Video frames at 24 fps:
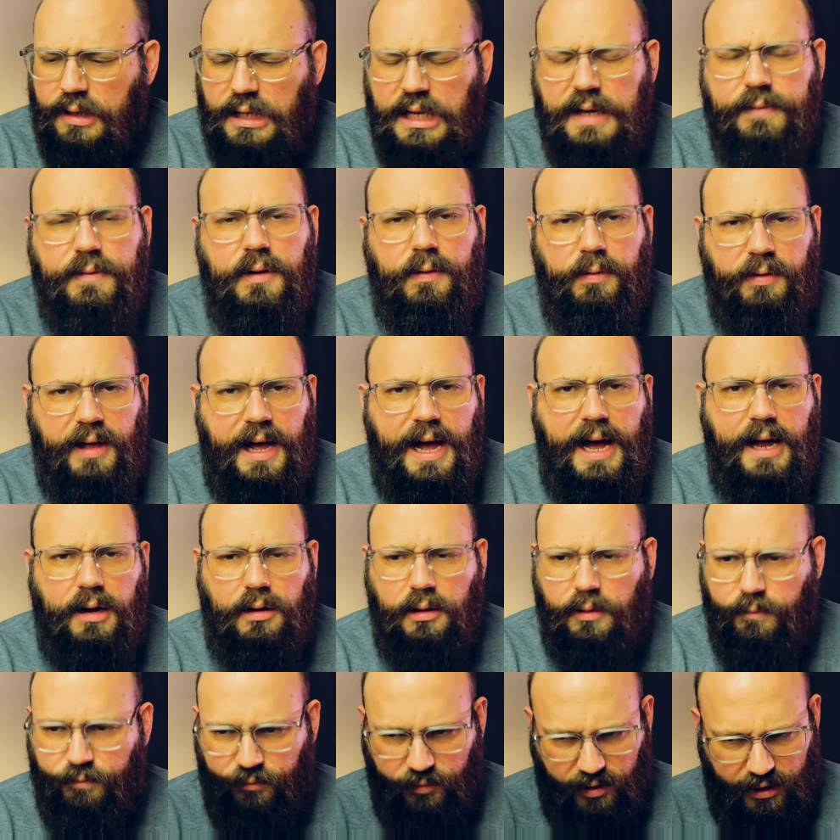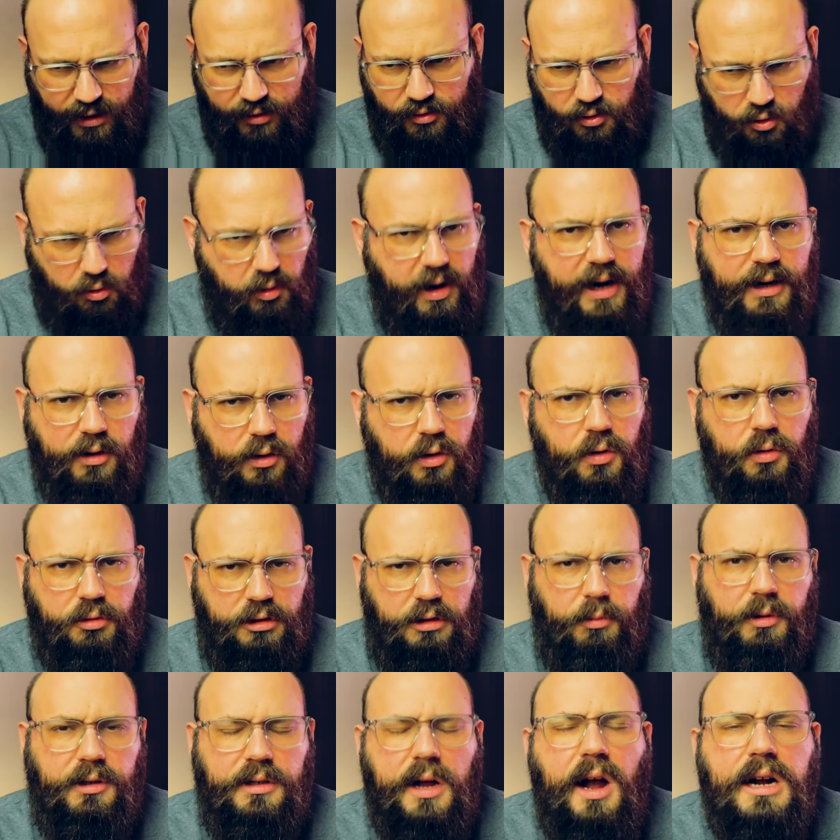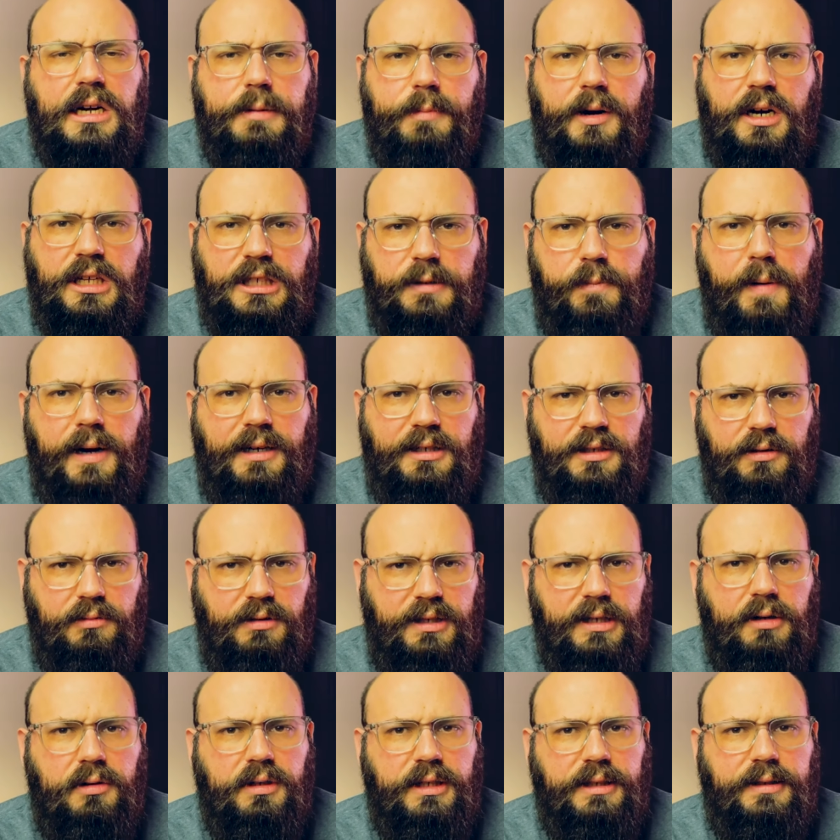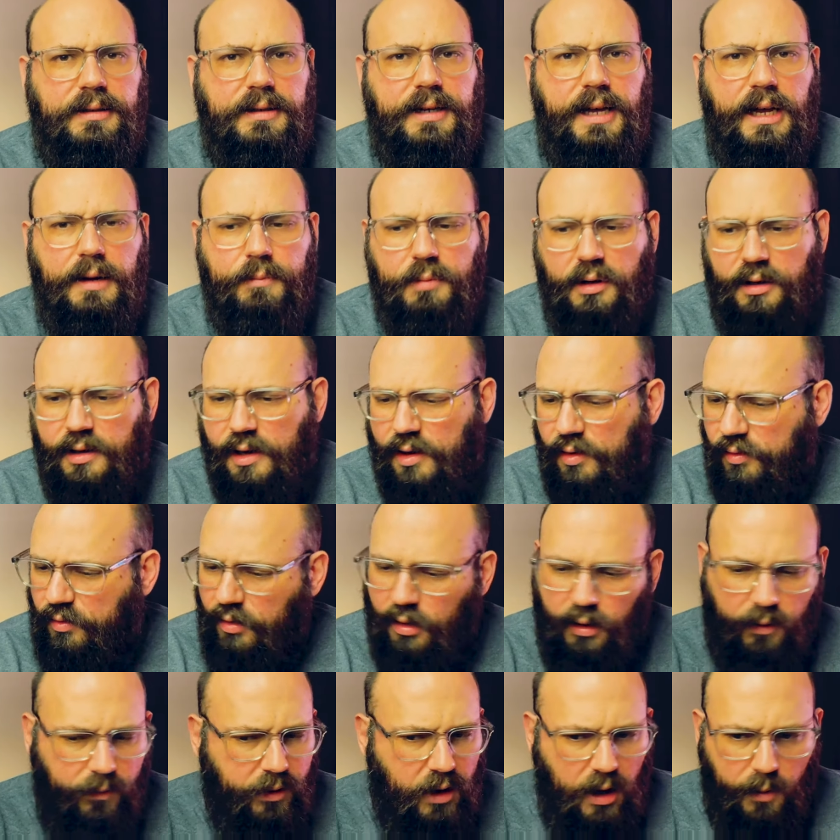given that, it's great news that we talked about expected utility today, because